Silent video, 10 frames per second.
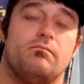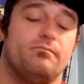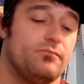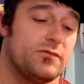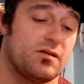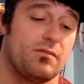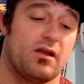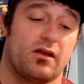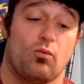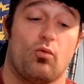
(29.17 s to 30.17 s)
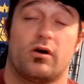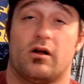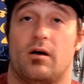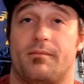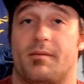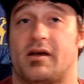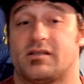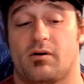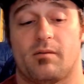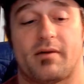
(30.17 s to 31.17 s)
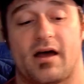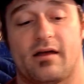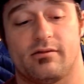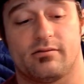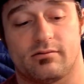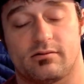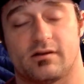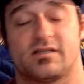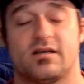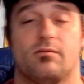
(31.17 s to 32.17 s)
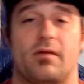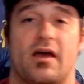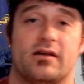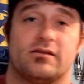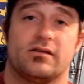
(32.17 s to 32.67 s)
It's going to be like the wood club, the baseball bat, the steel mace.